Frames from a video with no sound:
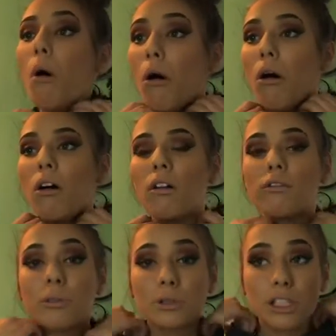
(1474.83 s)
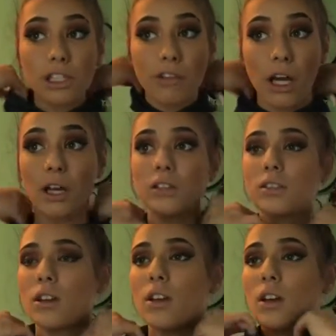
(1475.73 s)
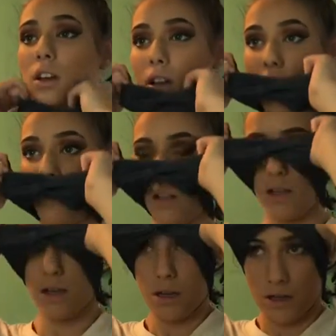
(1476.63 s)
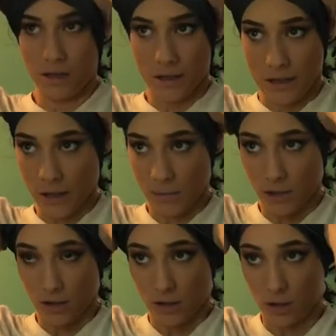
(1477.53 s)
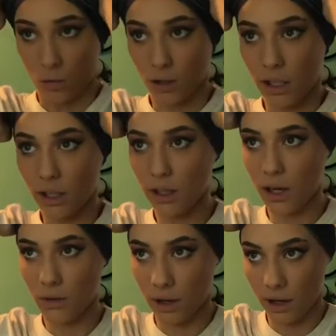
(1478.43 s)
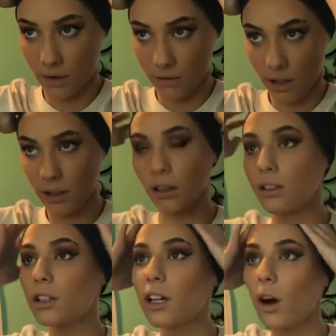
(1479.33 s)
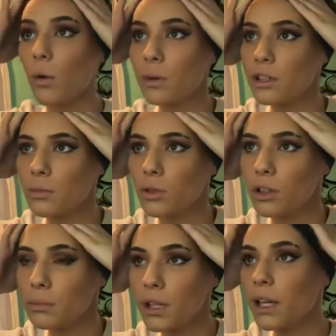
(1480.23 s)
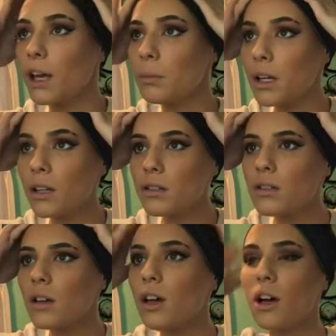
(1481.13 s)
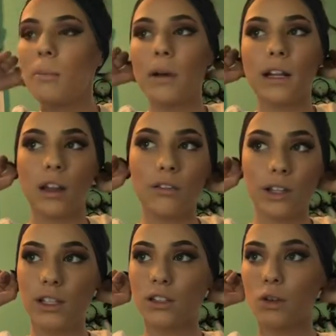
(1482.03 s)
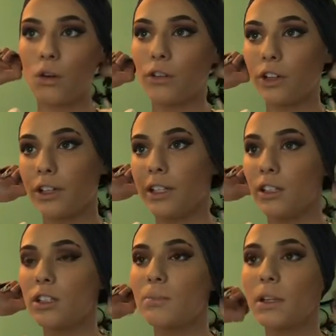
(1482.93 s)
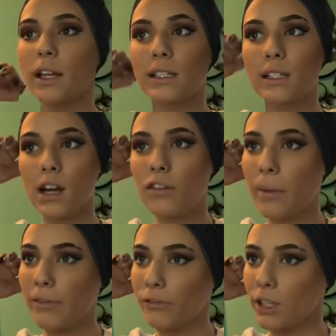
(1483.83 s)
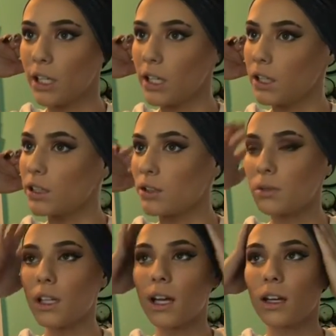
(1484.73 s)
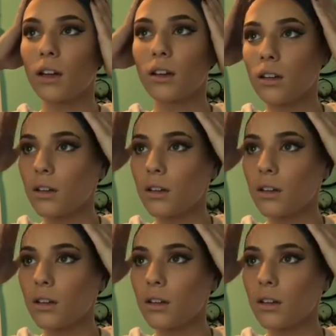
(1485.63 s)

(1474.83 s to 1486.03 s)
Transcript: CVS. I feel like these headbands are totally in now, and I have like literally always worn big headbands, but I love that these go over your ears, but like stay over my freaking ears. What the heck?